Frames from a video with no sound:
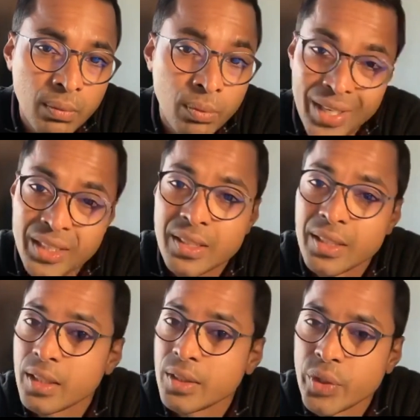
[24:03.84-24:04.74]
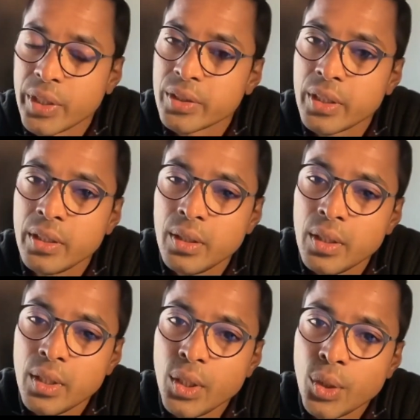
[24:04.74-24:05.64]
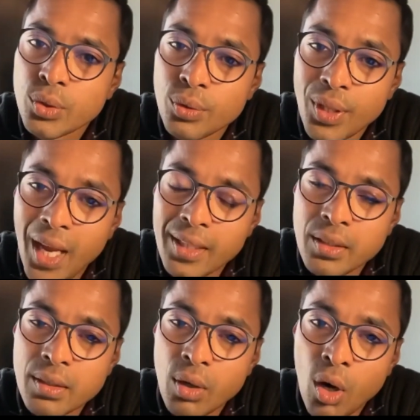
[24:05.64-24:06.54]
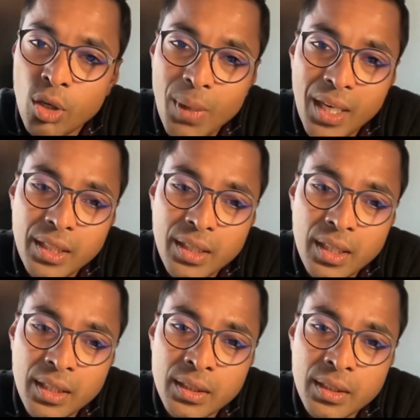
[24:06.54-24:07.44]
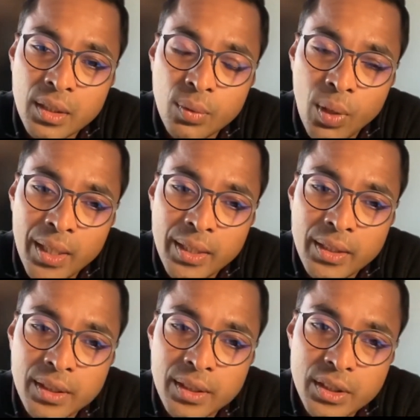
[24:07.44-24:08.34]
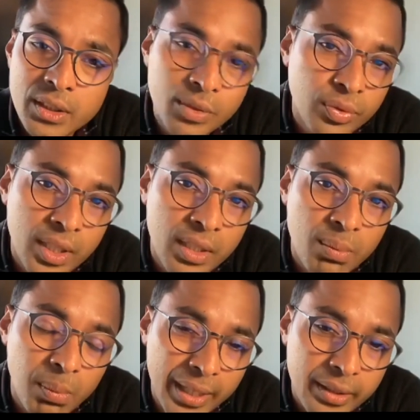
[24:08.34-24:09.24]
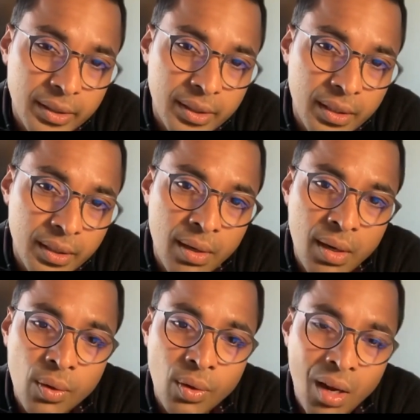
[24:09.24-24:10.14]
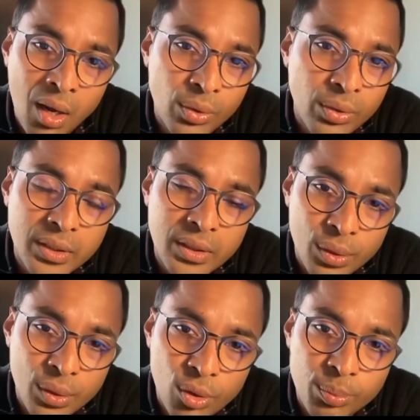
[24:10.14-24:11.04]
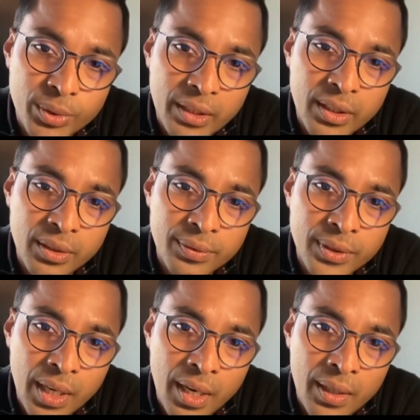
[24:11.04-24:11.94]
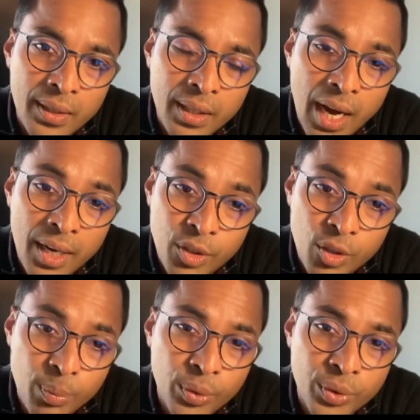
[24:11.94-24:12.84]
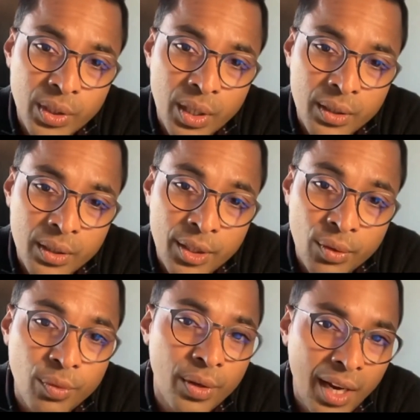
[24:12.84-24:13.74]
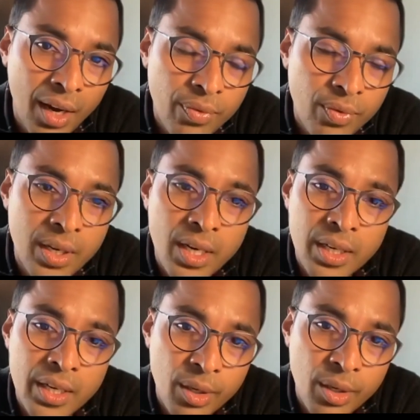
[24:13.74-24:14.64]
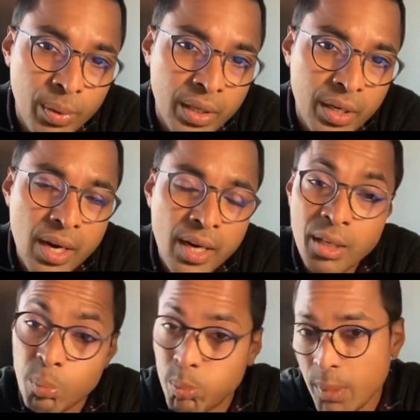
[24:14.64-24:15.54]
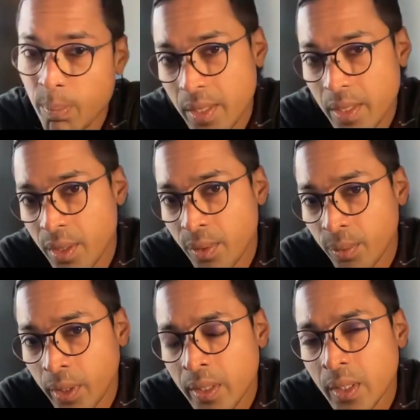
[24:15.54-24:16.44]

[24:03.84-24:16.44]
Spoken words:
drastically changing. So that automatically requires a shift in mindset around how these control objectives and attributes are kind of drafted and interpreted and implemented, okay?